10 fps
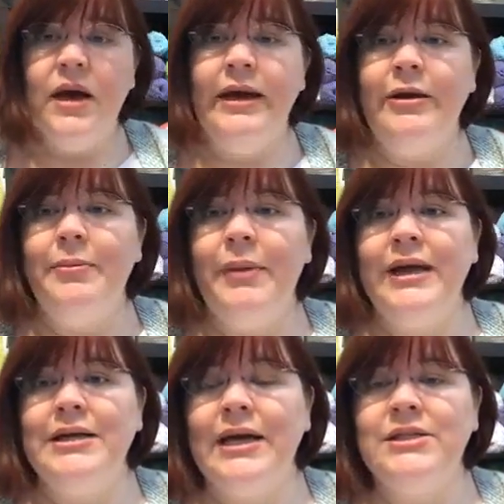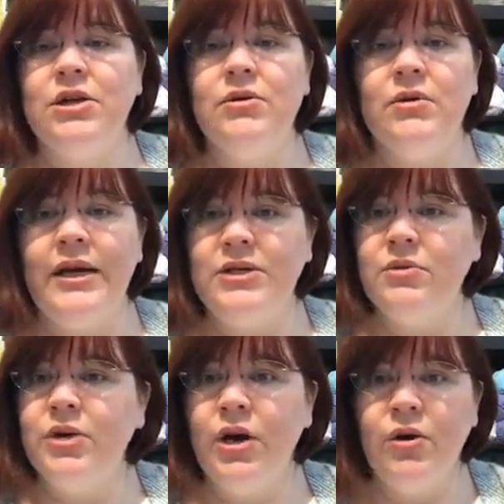Um, I, I don't I
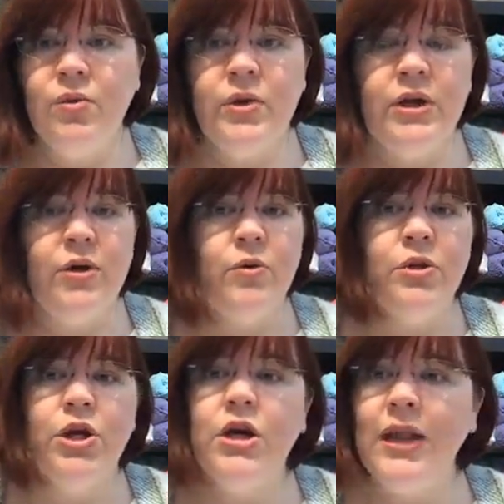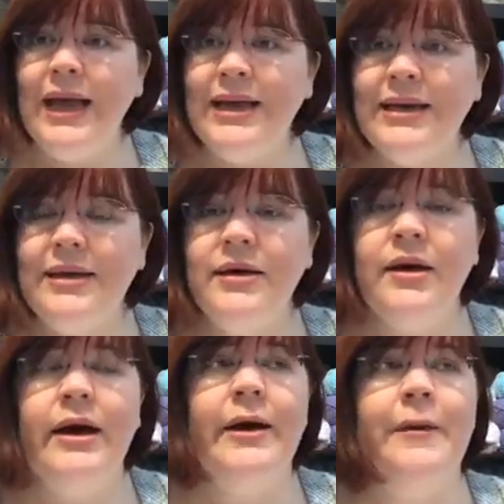don't know what it will look like.
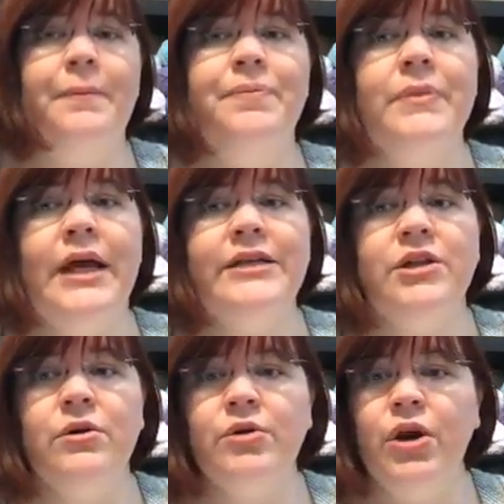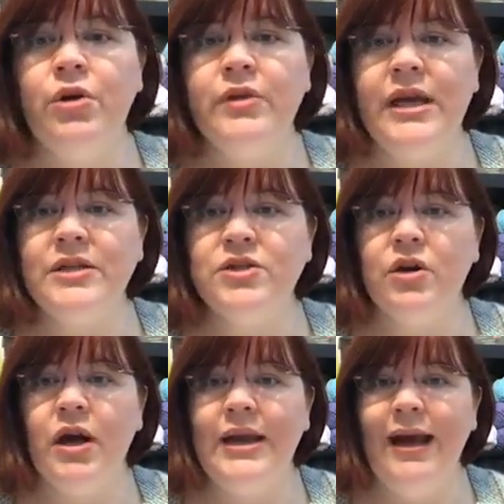Um, I don't know the
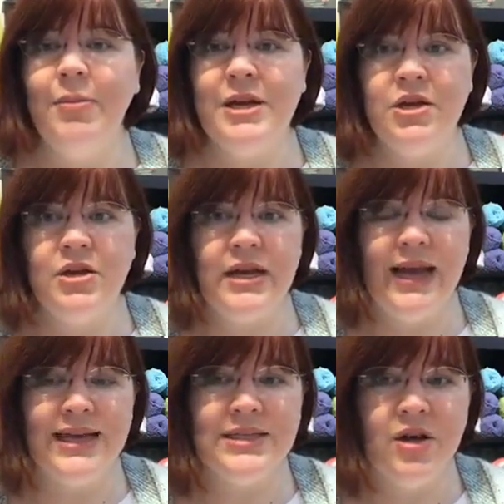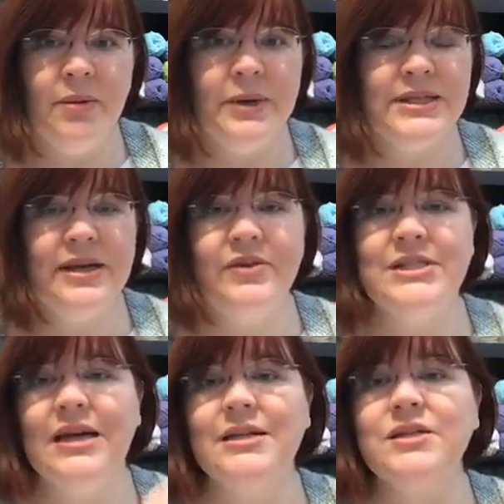answer on how many you need to cast on because I
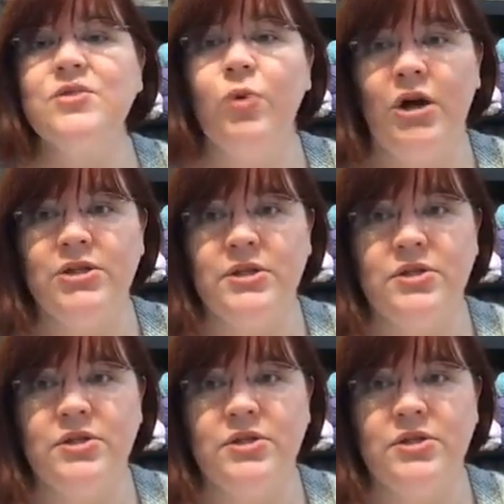haven't done the swatch.